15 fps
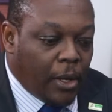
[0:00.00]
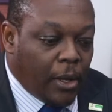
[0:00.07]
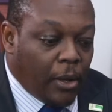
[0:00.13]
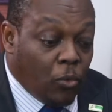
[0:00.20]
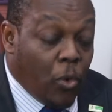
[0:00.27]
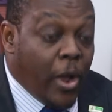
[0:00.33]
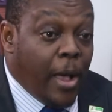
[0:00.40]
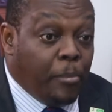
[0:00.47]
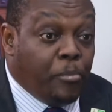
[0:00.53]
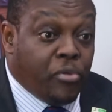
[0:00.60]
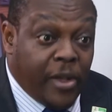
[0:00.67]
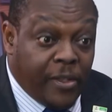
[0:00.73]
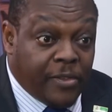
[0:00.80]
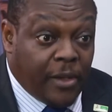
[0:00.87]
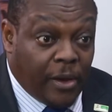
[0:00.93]
were
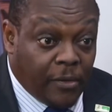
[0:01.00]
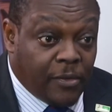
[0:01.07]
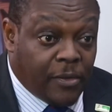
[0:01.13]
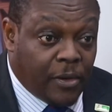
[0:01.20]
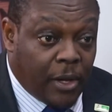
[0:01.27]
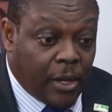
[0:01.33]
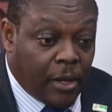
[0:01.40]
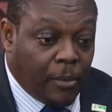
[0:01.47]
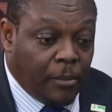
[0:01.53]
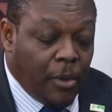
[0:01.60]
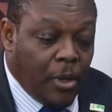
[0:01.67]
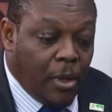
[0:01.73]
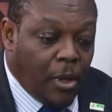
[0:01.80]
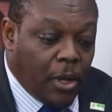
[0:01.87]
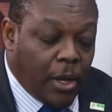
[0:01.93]
present
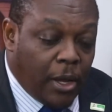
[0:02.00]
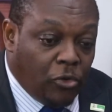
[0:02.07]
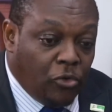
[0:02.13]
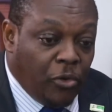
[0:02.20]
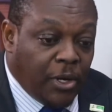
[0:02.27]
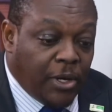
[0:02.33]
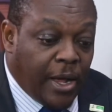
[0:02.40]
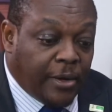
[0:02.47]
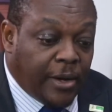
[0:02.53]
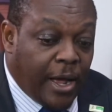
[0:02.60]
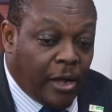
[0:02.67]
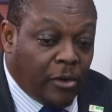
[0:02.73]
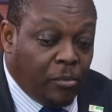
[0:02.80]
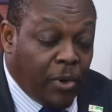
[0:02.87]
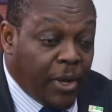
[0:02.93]
during that
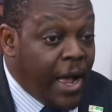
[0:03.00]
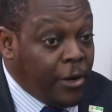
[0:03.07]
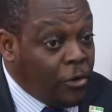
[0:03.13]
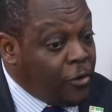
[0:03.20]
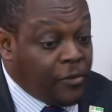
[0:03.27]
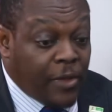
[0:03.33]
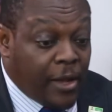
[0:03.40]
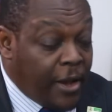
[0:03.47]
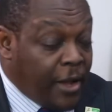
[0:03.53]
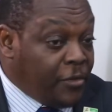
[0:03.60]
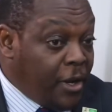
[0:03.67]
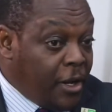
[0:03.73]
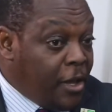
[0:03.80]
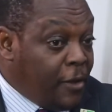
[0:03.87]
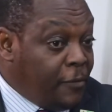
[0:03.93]
outbreak, and those that
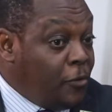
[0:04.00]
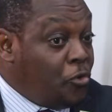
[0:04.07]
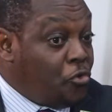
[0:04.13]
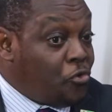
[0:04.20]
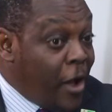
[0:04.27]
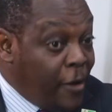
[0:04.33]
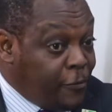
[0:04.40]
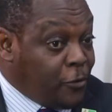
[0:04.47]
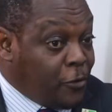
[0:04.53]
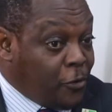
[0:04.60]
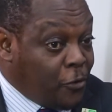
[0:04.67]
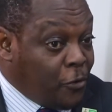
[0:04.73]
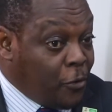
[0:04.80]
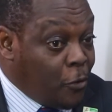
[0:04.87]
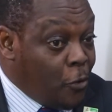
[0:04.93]
actually even traveled
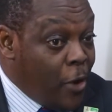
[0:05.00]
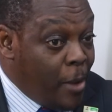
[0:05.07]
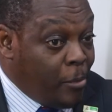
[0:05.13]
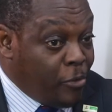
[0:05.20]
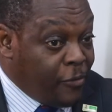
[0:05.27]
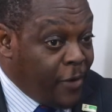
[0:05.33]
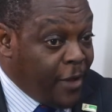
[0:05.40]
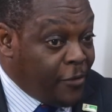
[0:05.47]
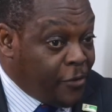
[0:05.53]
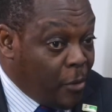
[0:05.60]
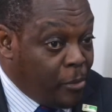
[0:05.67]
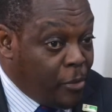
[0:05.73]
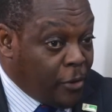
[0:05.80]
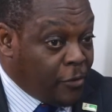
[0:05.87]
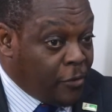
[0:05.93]
to go and provide
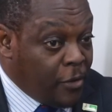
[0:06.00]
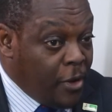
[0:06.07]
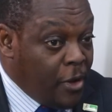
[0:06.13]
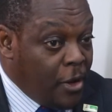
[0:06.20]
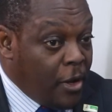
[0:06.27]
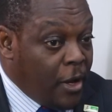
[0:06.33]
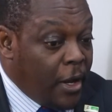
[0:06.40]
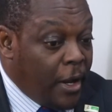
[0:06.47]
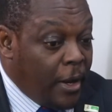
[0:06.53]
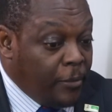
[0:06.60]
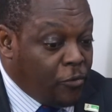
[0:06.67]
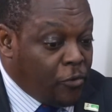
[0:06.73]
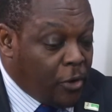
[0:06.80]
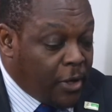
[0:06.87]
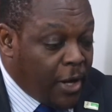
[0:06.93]
support
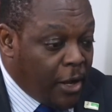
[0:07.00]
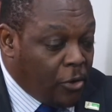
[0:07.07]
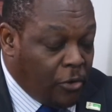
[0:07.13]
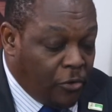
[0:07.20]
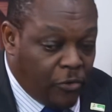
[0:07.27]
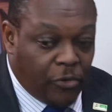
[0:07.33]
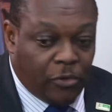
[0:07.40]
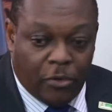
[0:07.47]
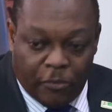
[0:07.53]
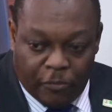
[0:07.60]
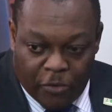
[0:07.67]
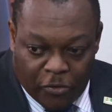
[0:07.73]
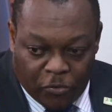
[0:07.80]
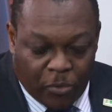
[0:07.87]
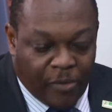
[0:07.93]
to other countries. So, of
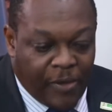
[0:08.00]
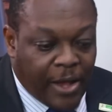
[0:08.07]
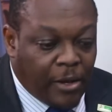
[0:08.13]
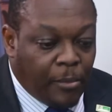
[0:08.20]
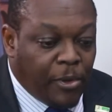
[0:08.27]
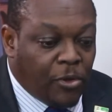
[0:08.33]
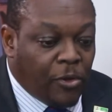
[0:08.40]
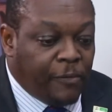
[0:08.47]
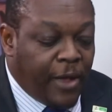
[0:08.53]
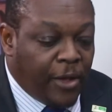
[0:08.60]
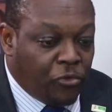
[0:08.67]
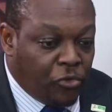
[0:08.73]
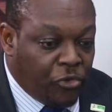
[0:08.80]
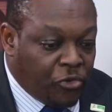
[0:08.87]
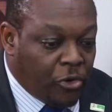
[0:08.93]
course, we had a bit of
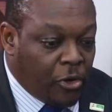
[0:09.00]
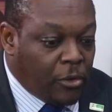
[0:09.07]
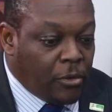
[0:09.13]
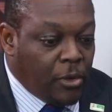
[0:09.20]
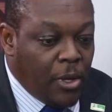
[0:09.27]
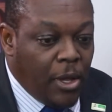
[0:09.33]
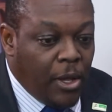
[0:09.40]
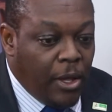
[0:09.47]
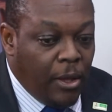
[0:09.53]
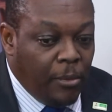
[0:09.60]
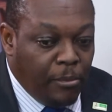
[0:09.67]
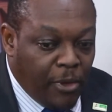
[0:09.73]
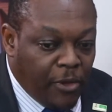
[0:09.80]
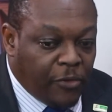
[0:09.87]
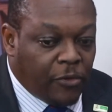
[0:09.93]
attrition, a
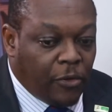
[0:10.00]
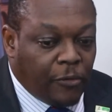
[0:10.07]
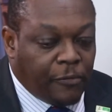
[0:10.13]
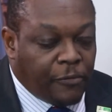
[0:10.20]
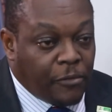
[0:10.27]
mix of